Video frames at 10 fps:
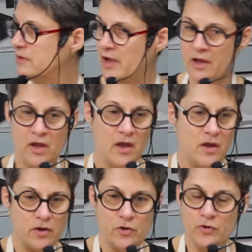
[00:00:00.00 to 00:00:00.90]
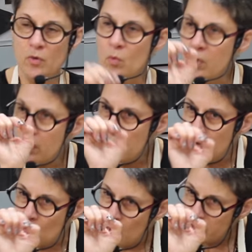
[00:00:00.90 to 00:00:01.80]
okay? You don't work
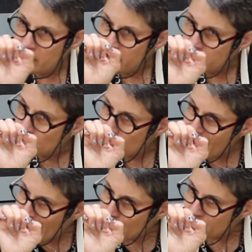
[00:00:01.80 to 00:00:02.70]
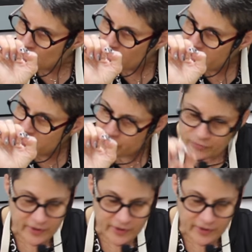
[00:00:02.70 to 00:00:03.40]
on one little apple and